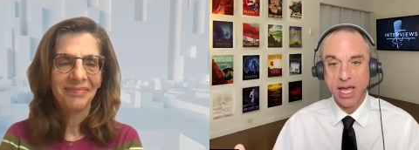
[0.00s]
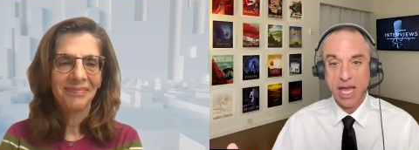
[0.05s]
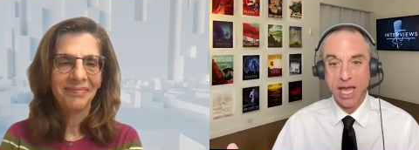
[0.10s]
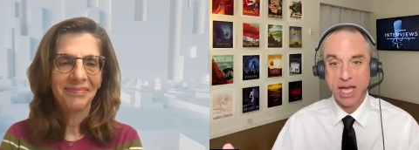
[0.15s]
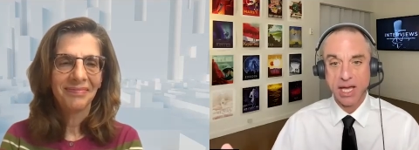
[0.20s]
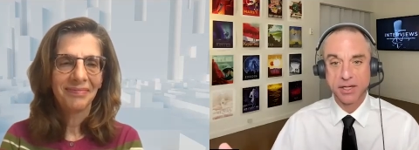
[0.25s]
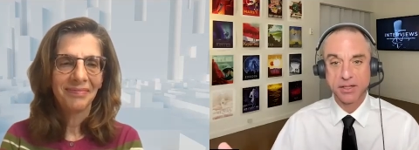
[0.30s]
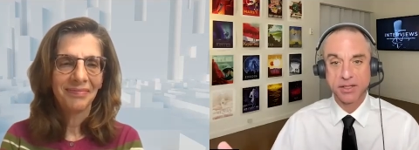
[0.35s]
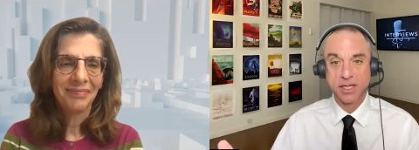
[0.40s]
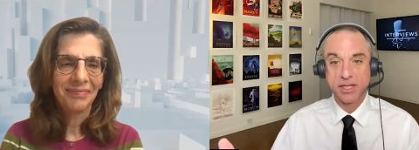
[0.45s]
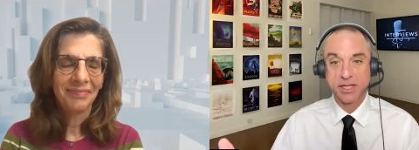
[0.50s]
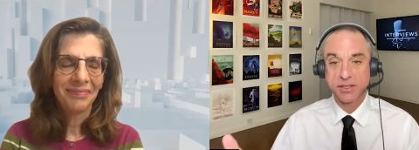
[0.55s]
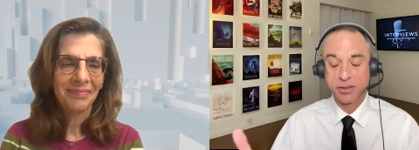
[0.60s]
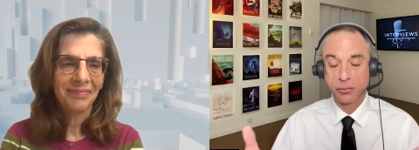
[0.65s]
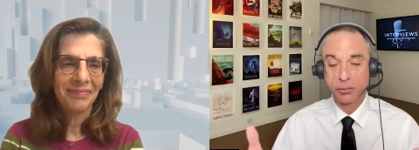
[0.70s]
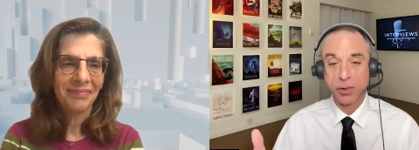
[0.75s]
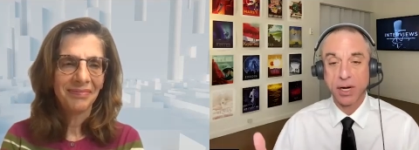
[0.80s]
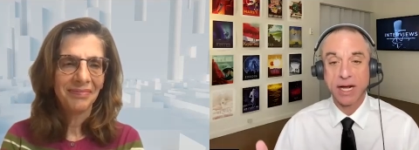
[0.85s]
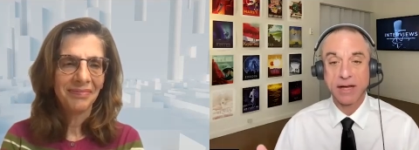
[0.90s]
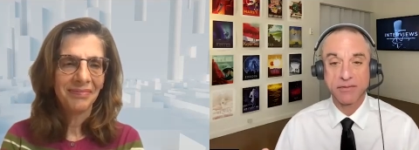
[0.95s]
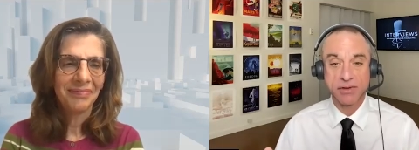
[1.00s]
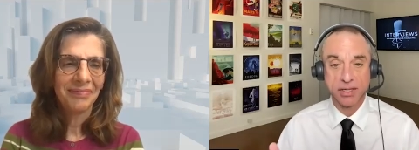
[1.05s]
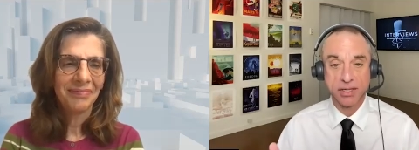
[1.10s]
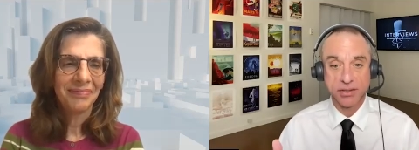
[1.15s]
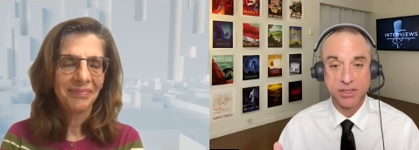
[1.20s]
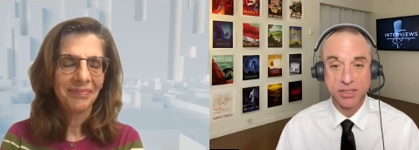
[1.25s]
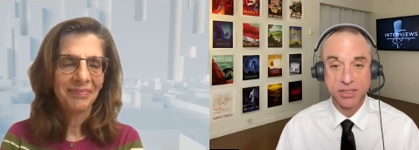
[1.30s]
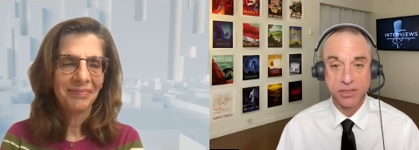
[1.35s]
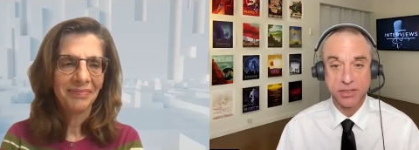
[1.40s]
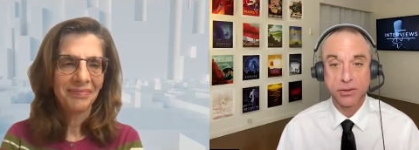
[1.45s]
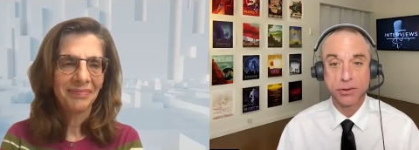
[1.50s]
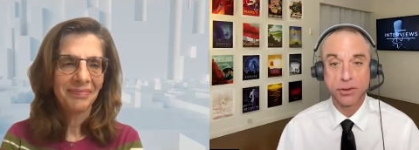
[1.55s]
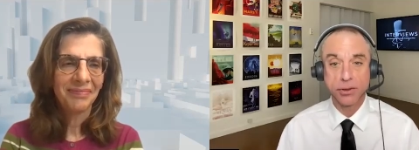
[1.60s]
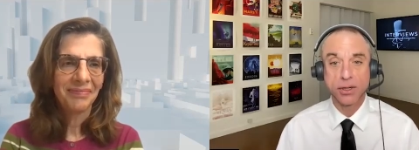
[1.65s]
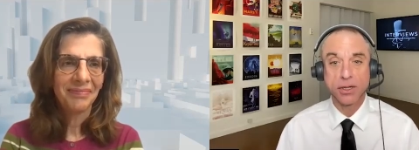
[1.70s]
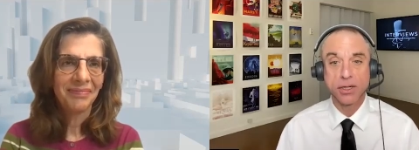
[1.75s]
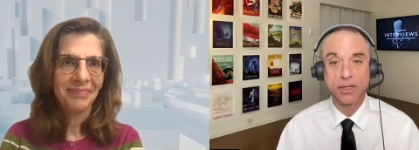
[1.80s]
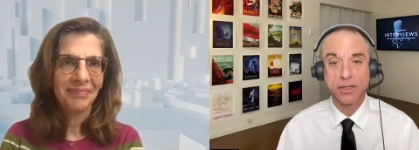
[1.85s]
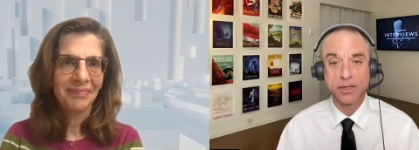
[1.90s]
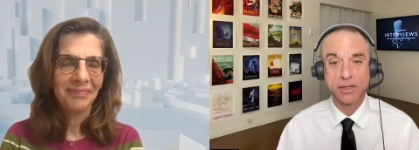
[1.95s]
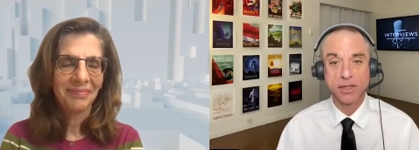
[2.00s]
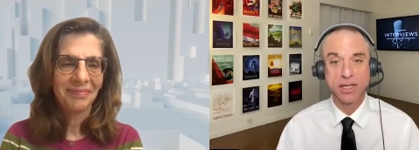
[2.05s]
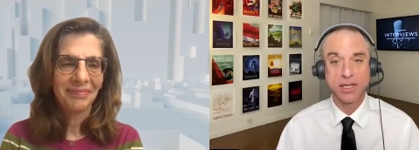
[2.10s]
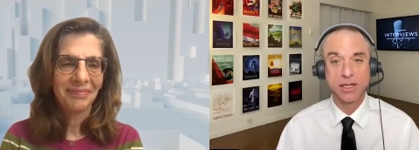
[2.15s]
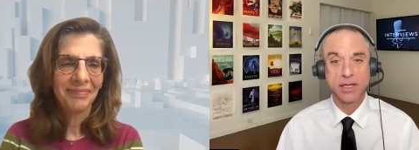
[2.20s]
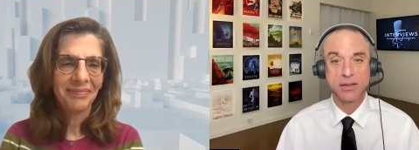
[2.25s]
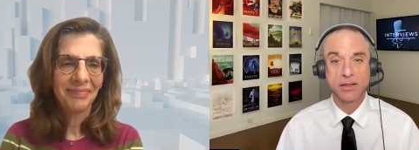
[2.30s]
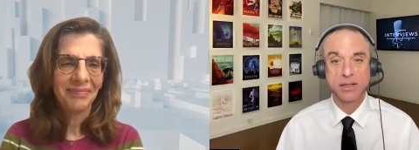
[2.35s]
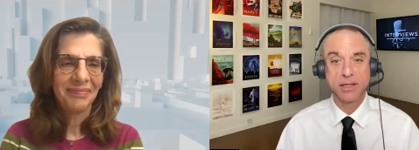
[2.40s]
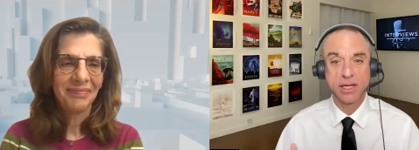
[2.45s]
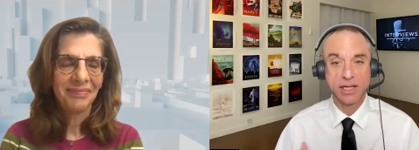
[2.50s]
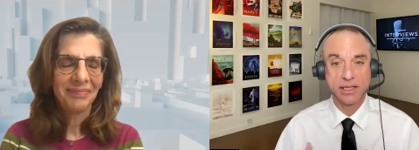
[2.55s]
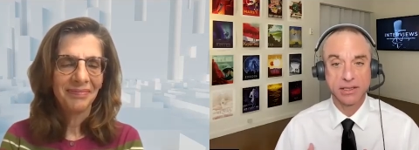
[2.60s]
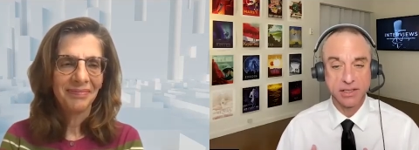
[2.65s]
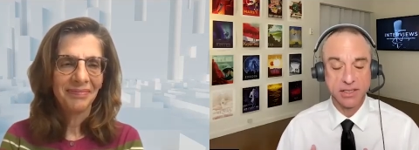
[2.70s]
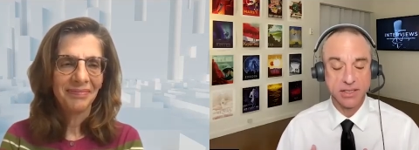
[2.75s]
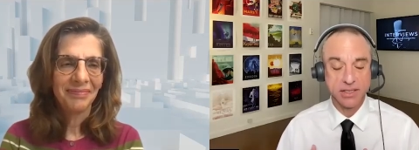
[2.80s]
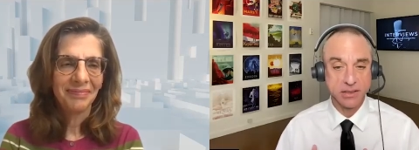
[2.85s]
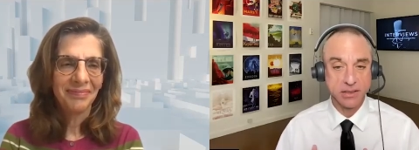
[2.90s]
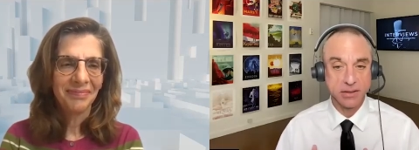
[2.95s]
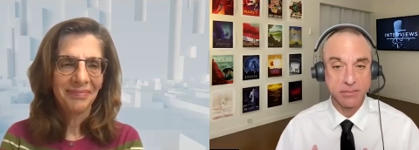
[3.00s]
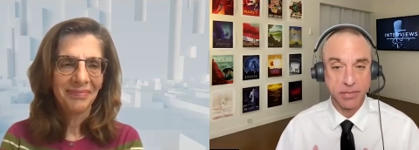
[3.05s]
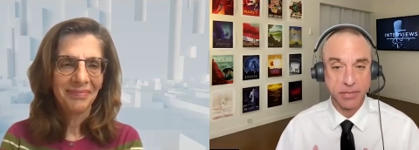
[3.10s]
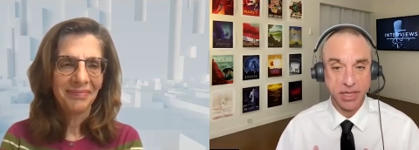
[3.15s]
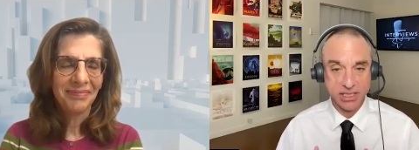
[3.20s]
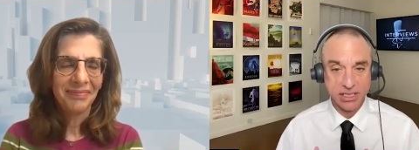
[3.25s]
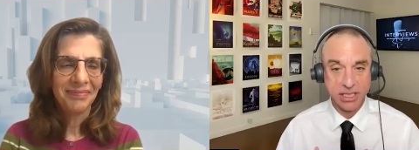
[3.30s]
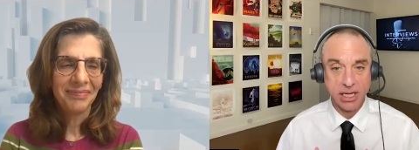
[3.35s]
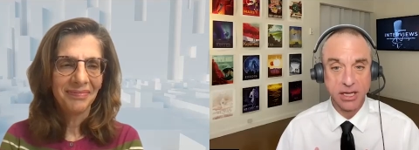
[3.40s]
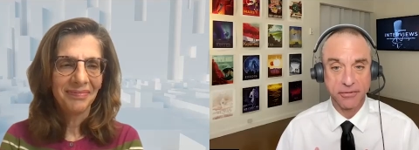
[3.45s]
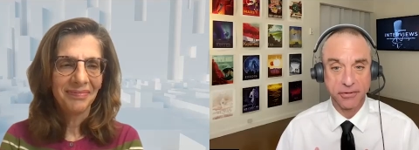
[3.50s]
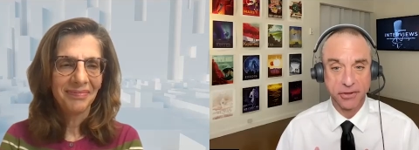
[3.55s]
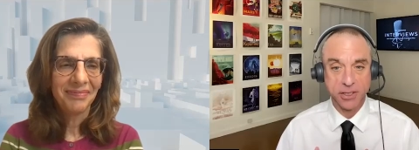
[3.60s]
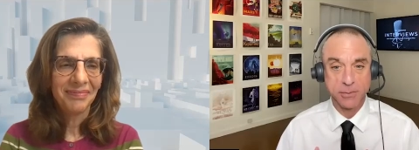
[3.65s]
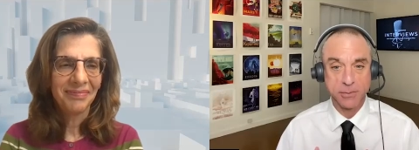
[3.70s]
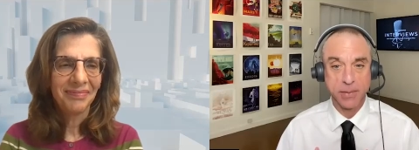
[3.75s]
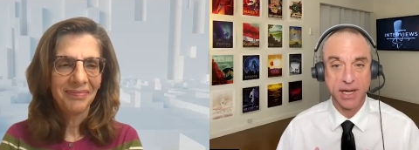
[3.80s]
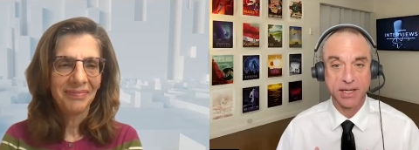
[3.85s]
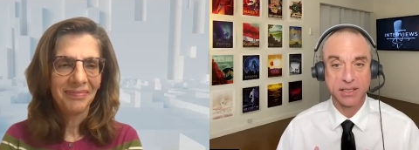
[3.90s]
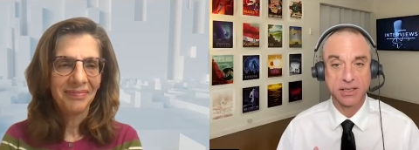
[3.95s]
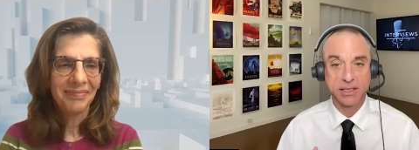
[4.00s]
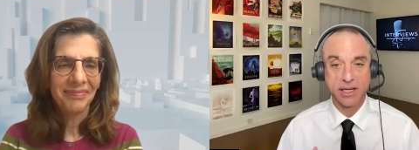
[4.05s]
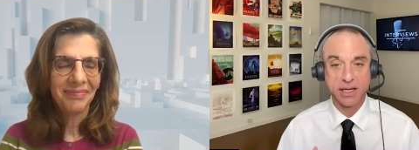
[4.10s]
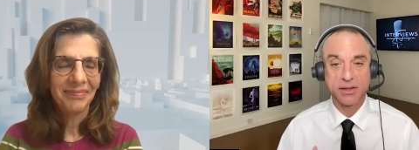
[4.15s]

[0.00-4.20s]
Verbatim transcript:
Speaker 1: and it's arriving sooner than at least myself expected,